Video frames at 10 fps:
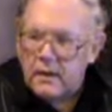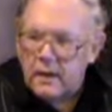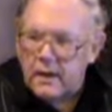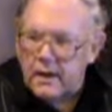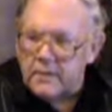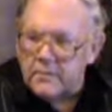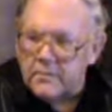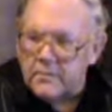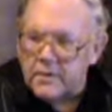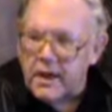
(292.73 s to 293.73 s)
I
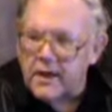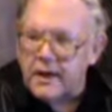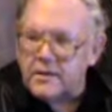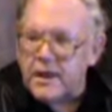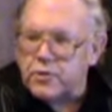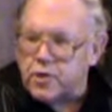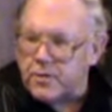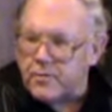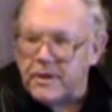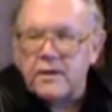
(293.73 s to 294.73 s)
kind of like that
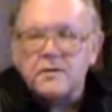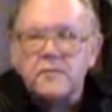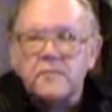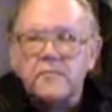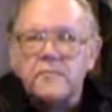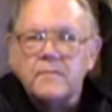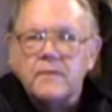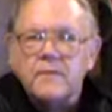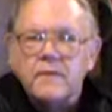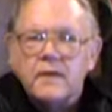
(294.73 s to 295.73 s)
term because of
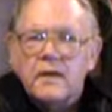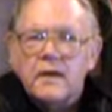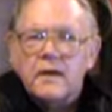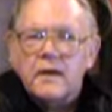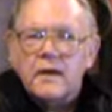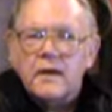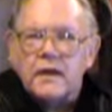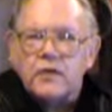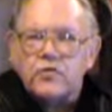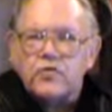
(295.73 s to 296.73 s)

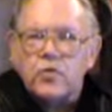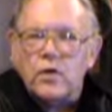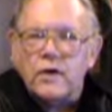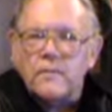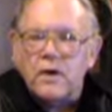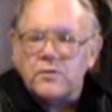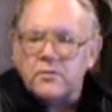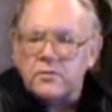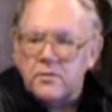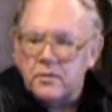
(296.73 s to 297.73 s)
a story about
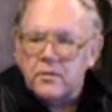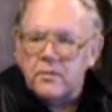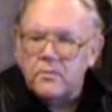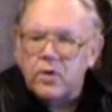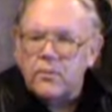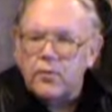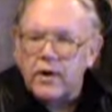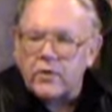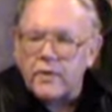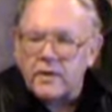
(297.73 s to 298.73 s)
Pope
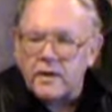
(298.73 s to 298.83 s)
Gregory that